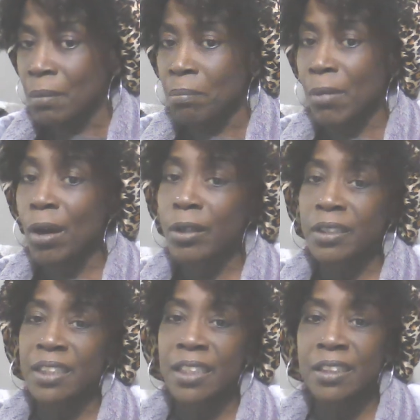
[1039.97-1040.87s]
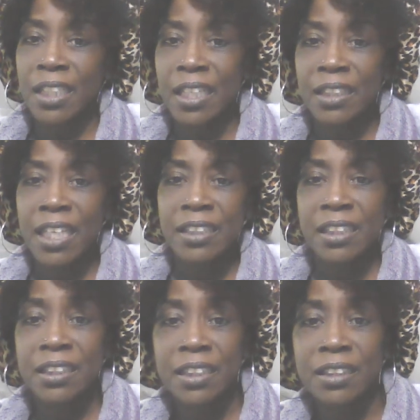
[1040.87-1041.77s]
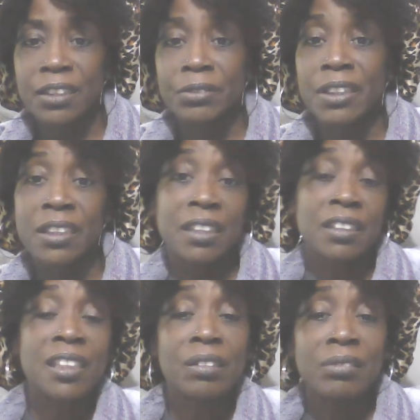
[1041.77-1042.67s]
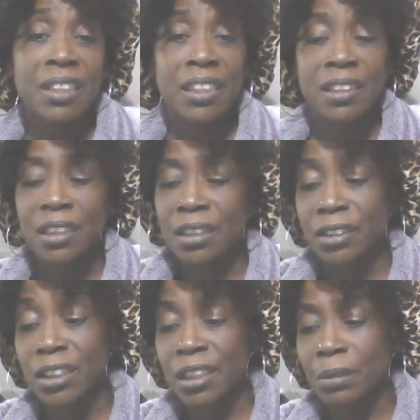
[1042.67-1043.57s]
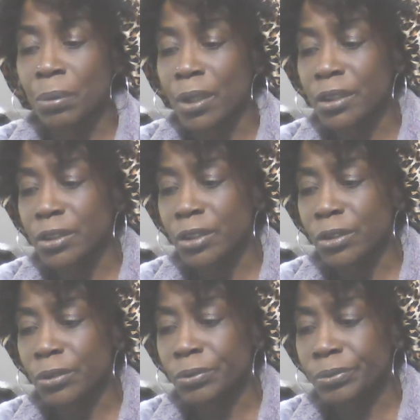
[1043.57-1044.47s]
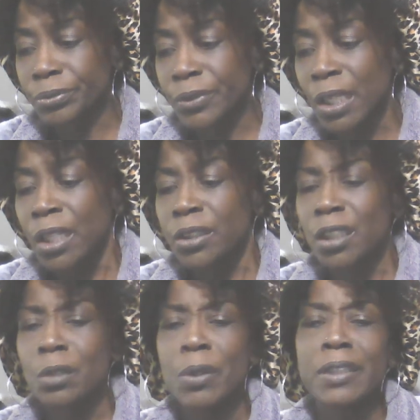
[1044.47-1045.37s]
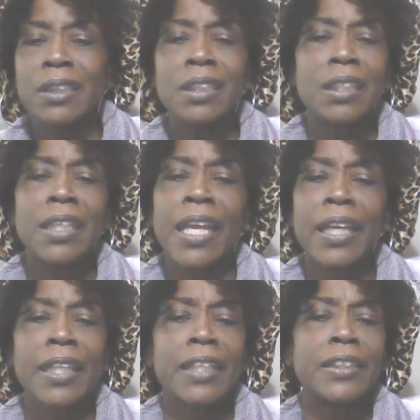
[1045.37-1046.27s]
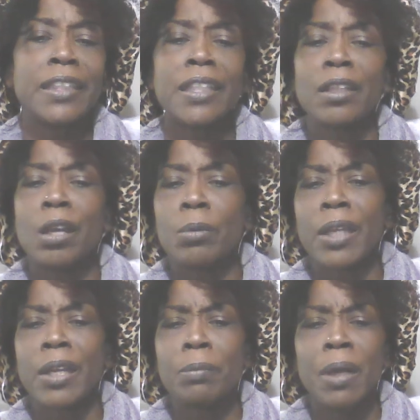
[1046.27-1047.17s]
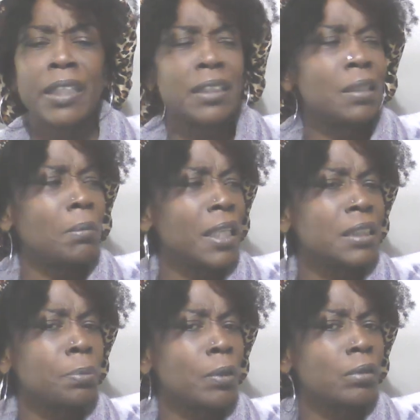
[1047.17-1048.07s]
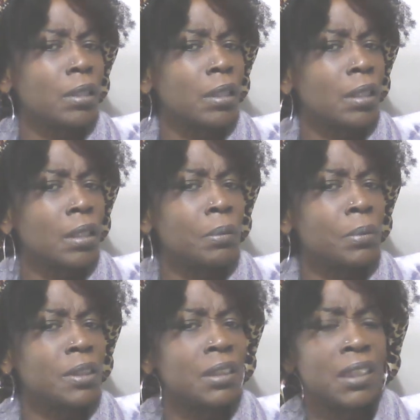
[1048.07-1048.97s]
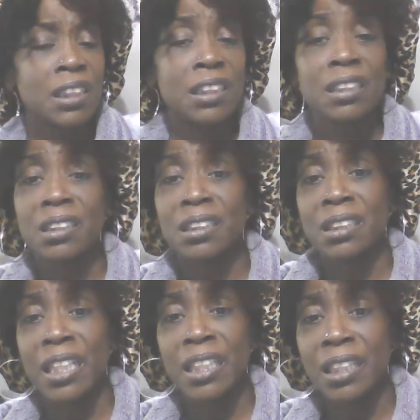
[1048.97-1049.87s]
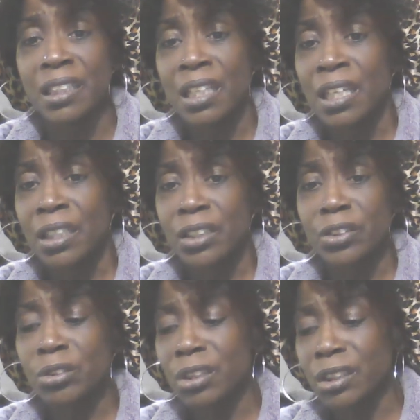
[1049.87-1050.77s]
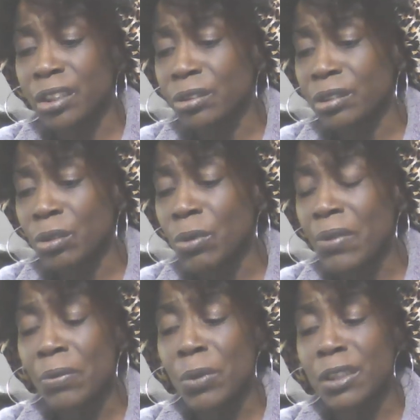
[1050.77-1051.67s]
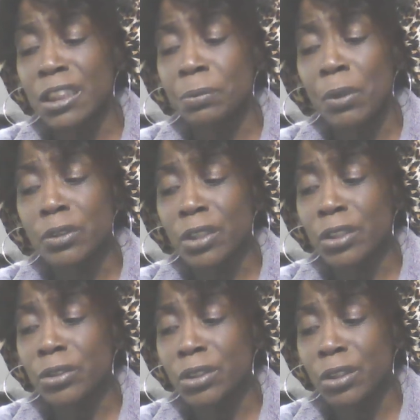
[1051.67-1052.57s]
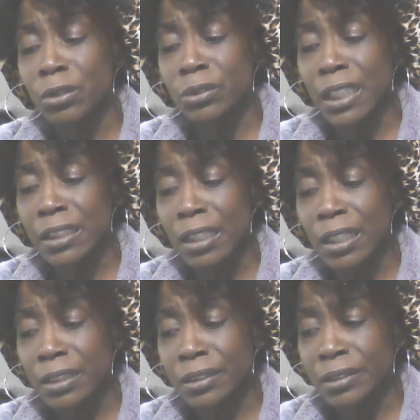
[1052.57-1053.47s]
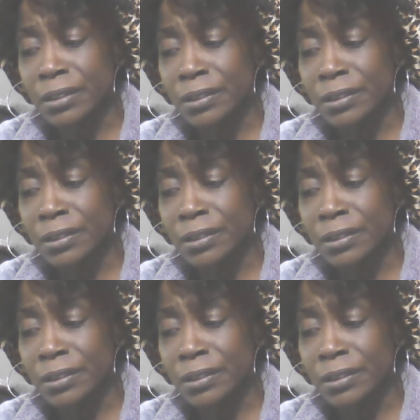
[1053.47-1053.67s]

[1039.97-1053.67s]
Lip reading: Margaret say the same thing. She see Teresa and she don't say shit because she in the party too. So anyway, Jenna acting like she get along with everybody. And somebody spoke to her when she said she'd just take it. Because usually she don't, whoever it was that spoke to her usually don't say nothing.